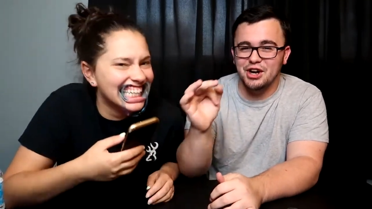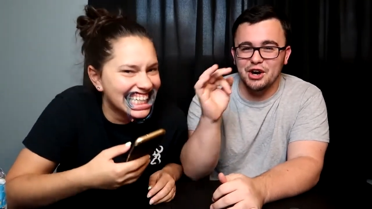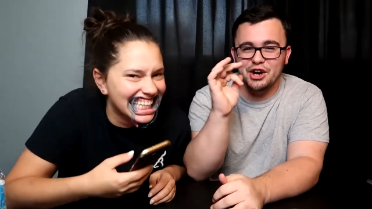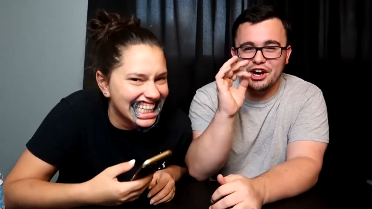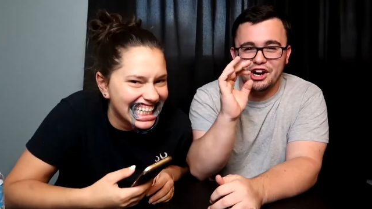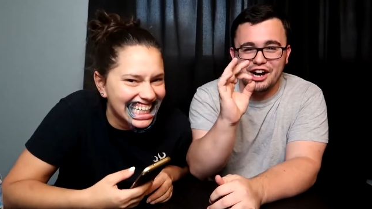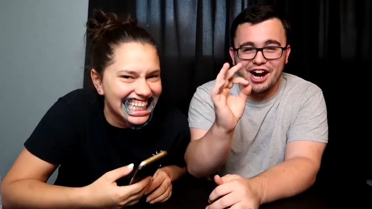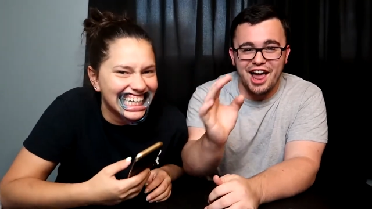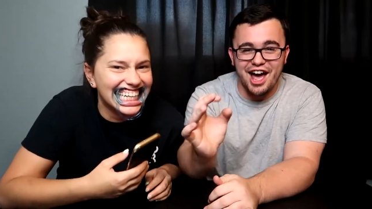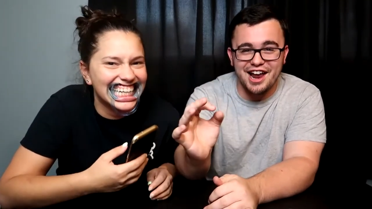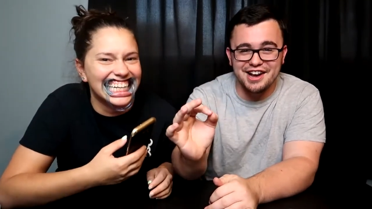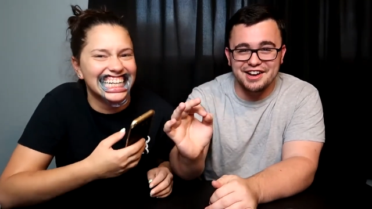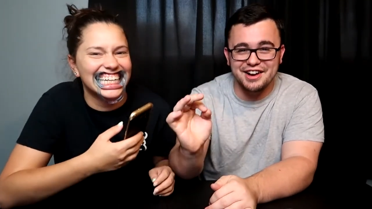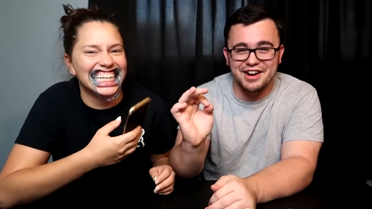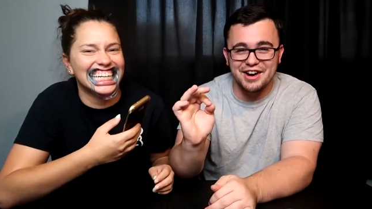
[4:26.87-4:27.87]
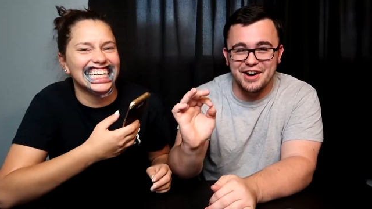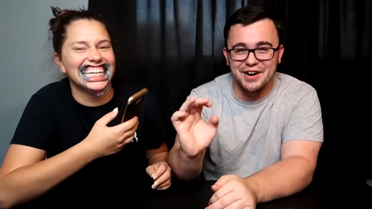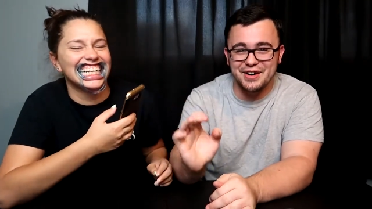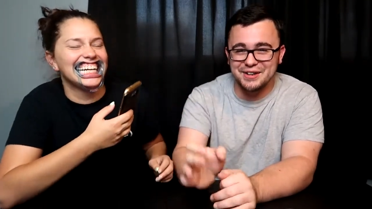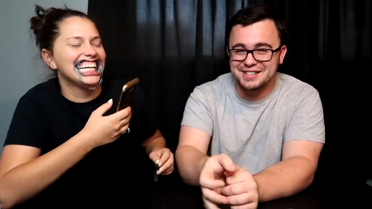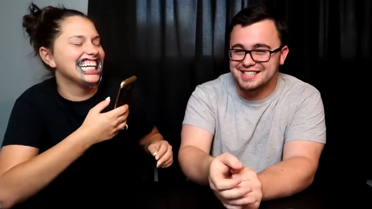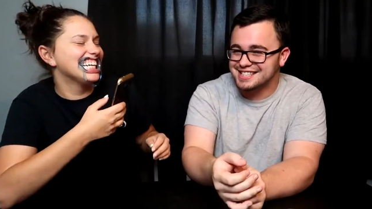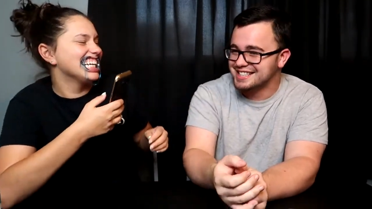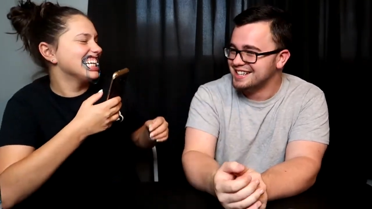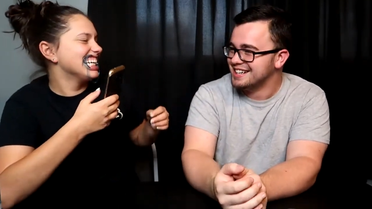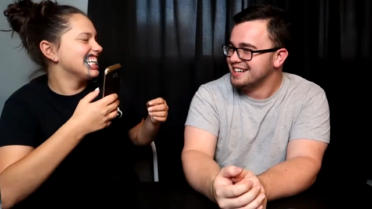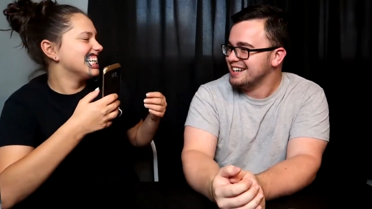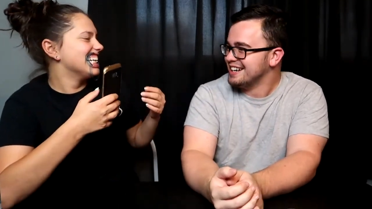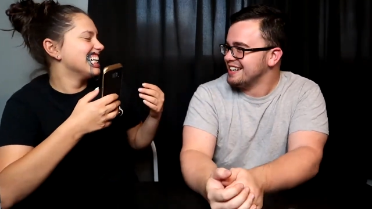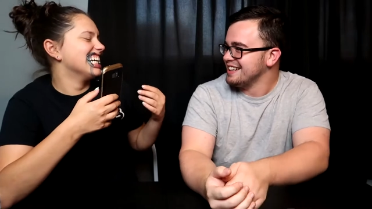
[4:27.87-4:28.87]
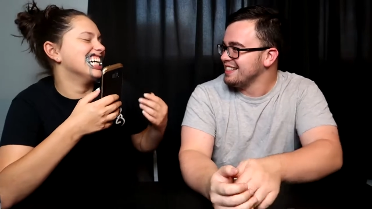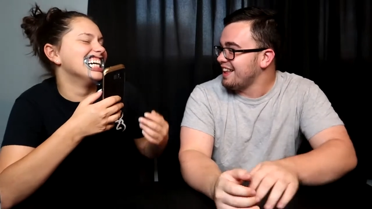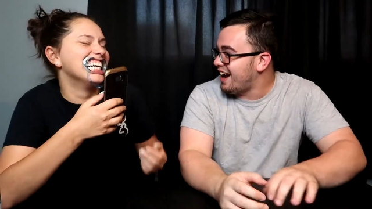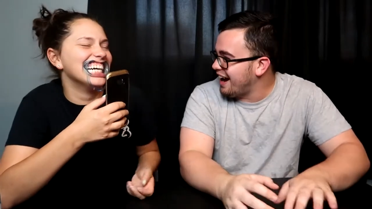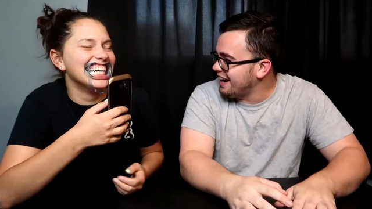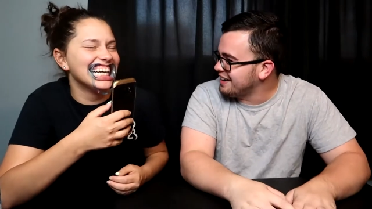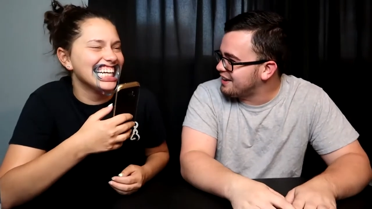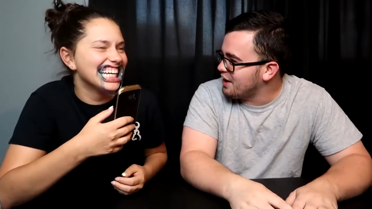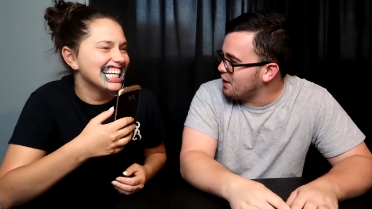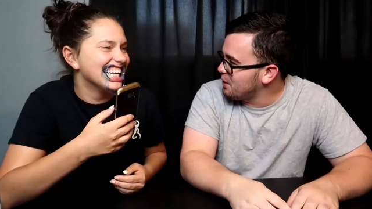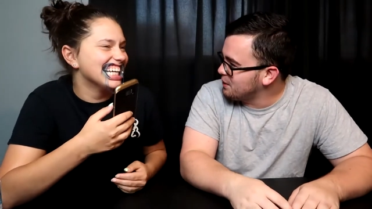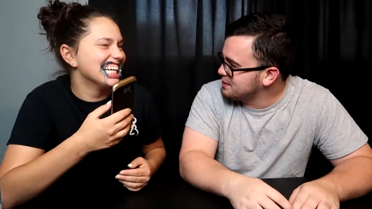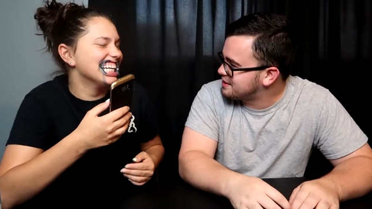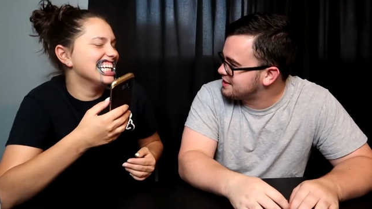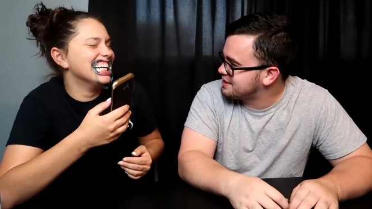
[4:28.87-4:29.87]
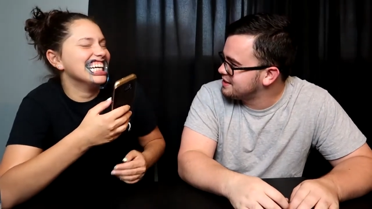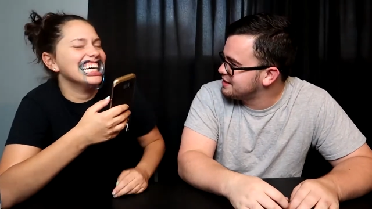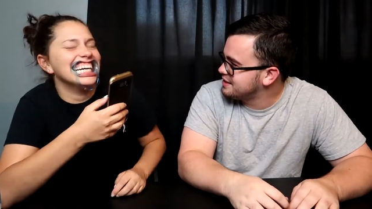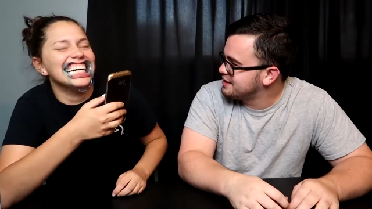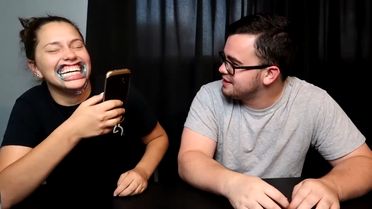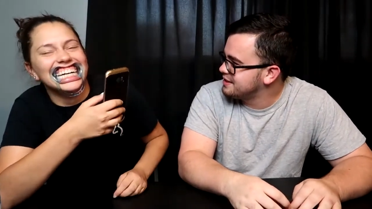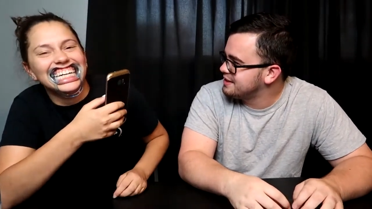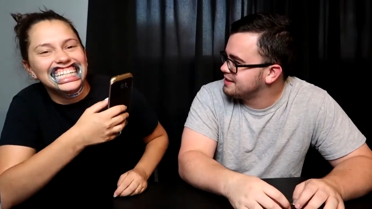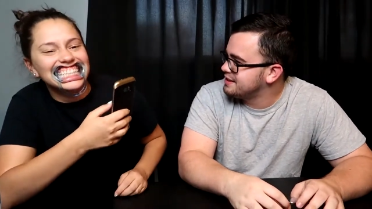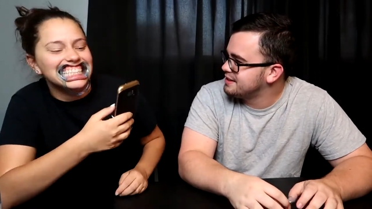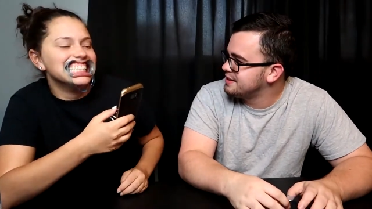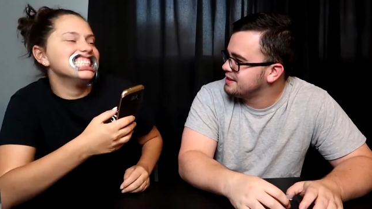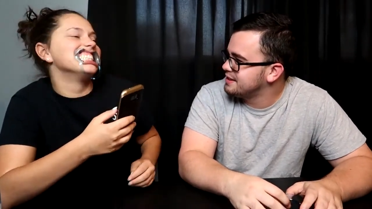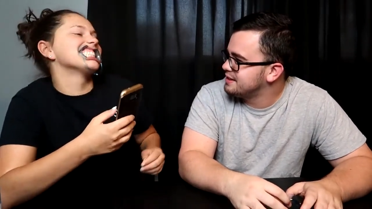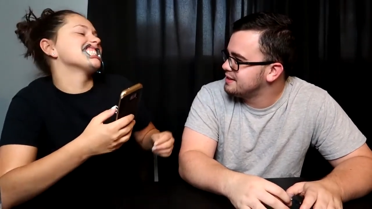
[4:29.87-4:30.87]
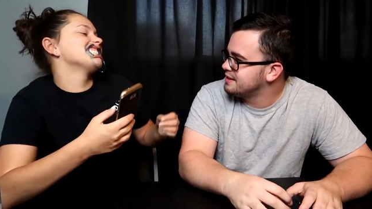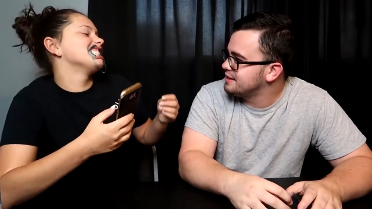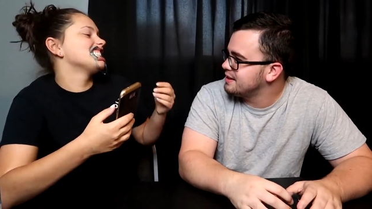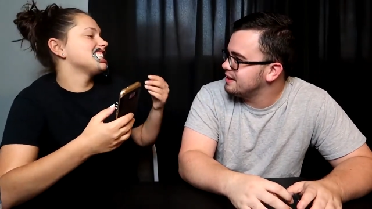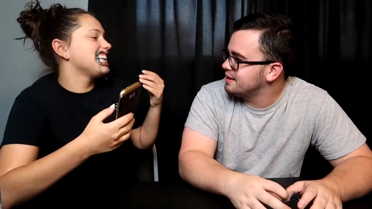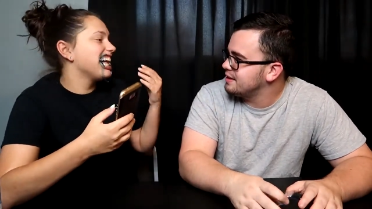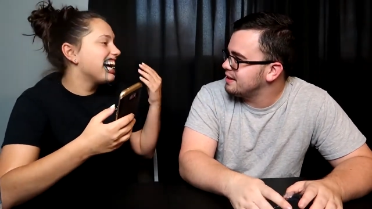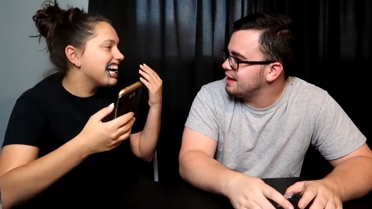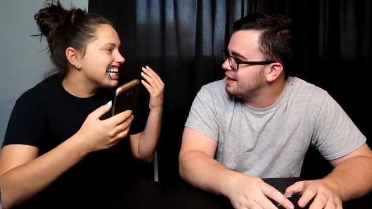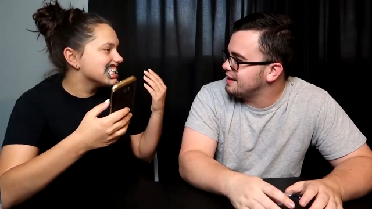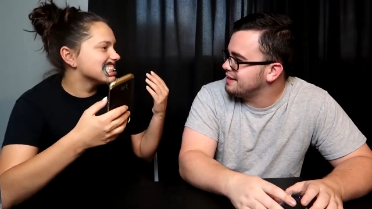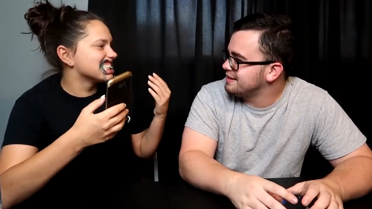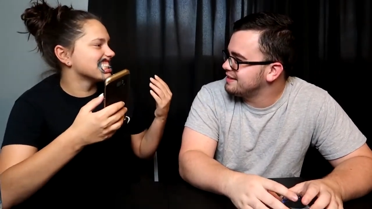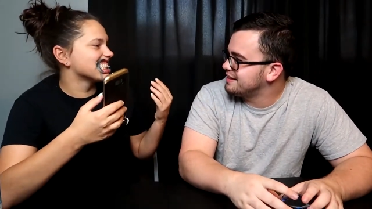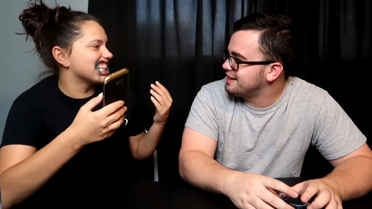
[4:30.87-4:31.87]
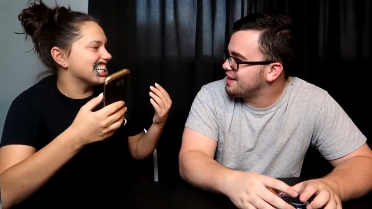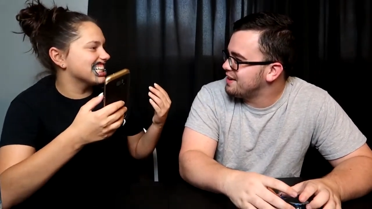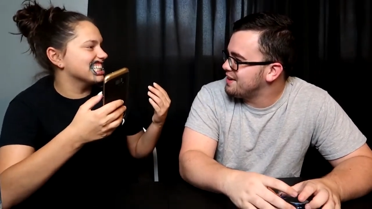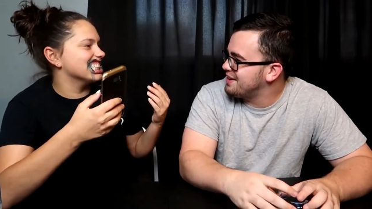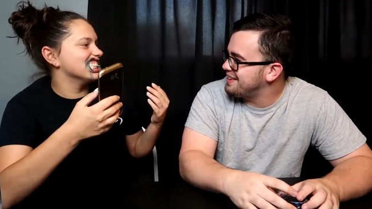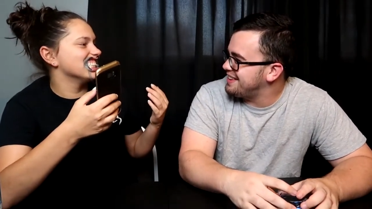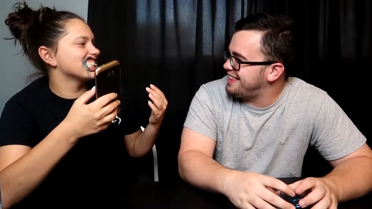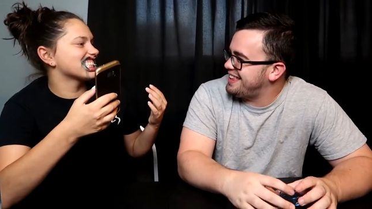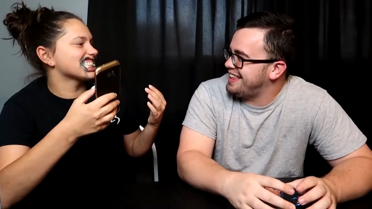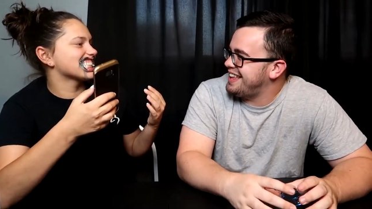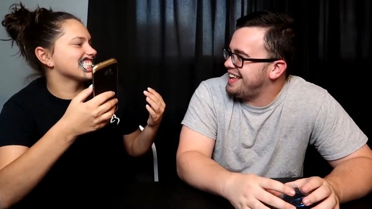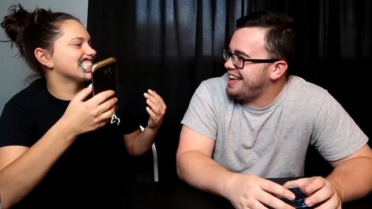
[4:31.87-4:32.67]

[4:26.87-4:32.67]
Speaker 1: not line codes. Line codes? No line codes.